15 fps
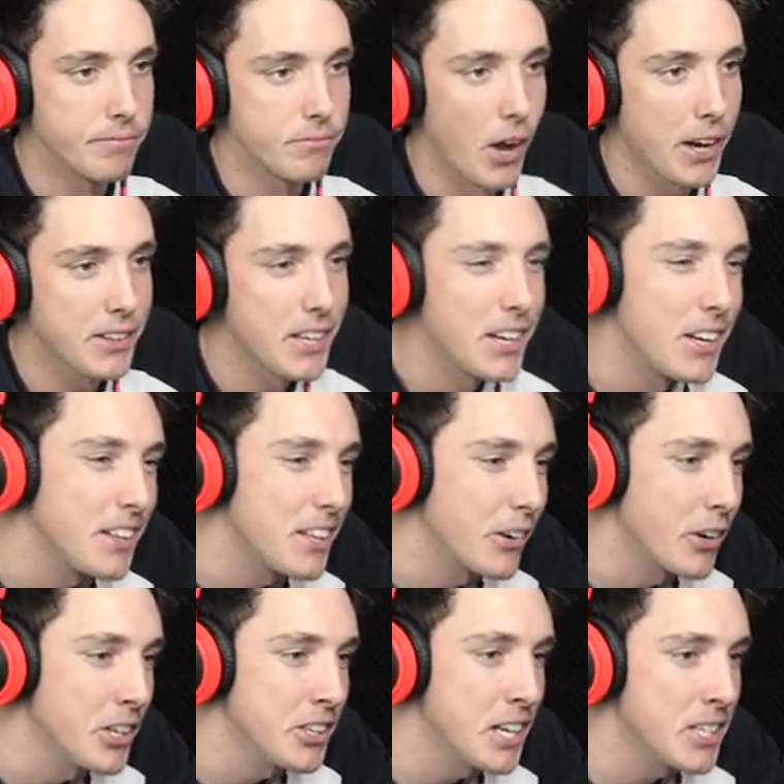Like, they're,
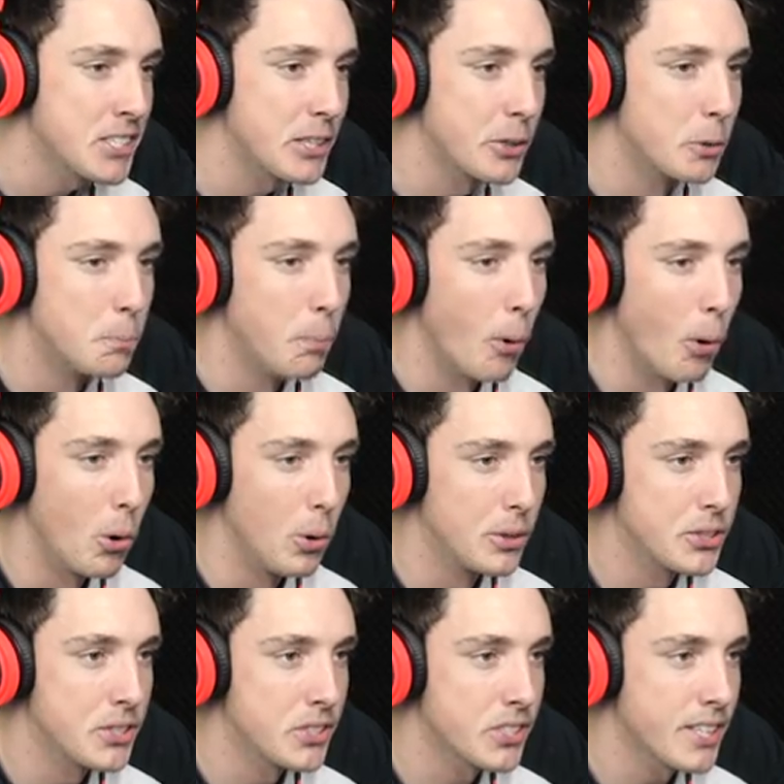they're in these little
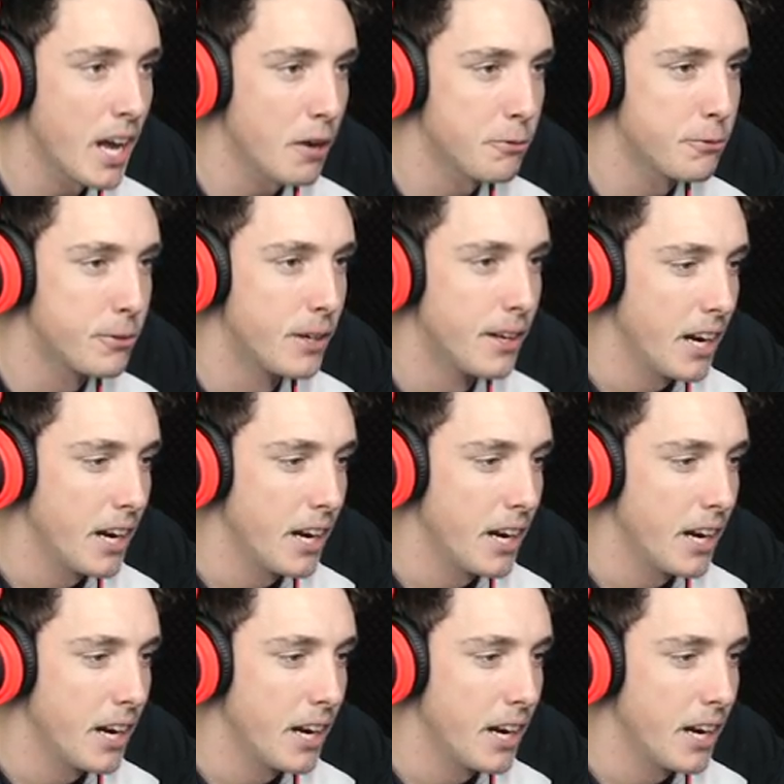balls and stuff.